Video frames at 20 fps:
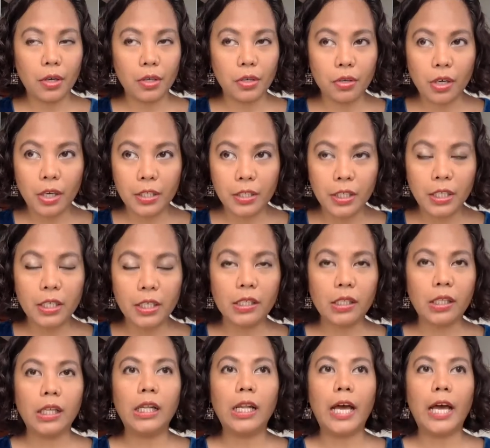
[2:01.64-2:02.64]
your ideal
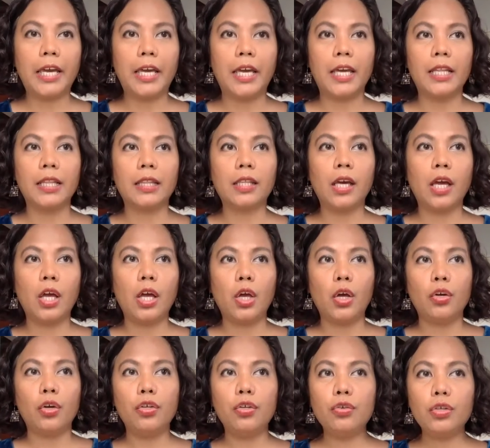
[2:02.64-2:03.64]
client,
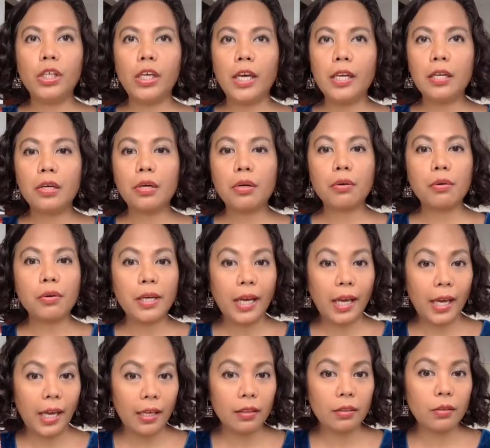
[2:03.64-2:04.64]
you can
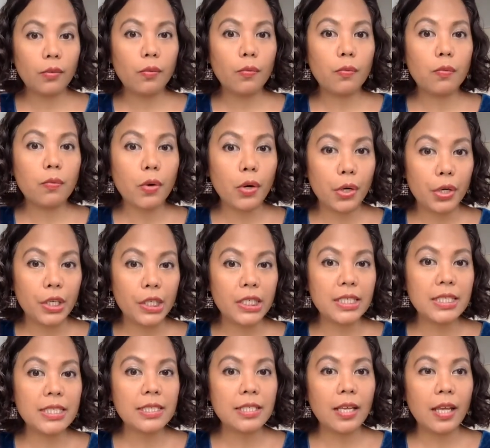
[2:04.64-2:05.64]
create
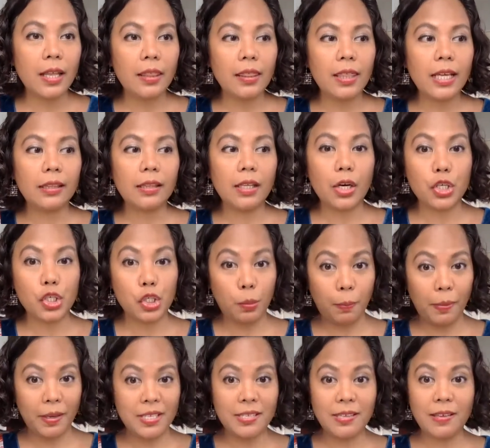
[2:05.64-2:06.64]
words that are
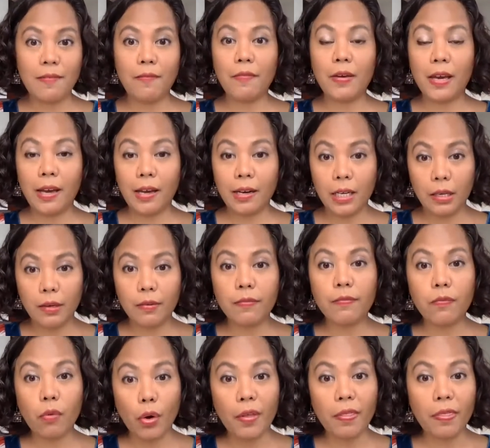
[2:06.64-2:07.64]
specifically
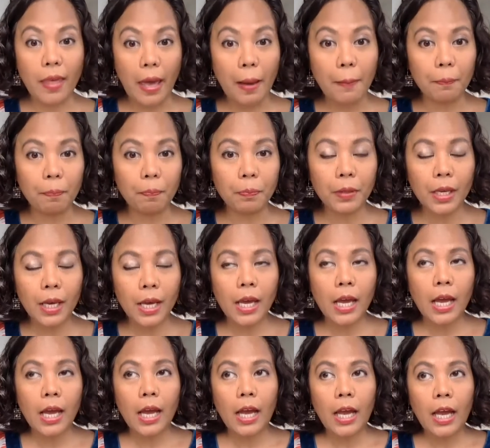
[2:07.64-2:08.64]
for them.
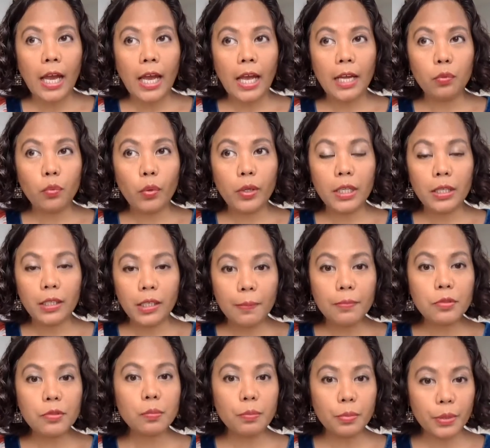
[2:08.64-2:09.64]
And when it
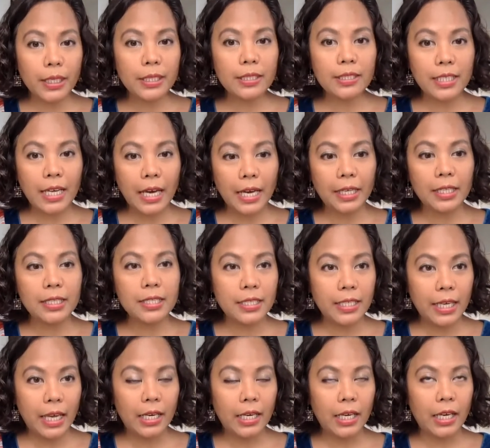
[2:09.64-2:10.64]
comes to brain science
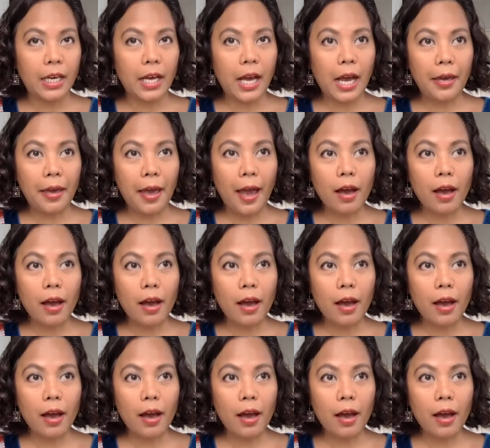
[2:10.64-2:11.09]
selling, I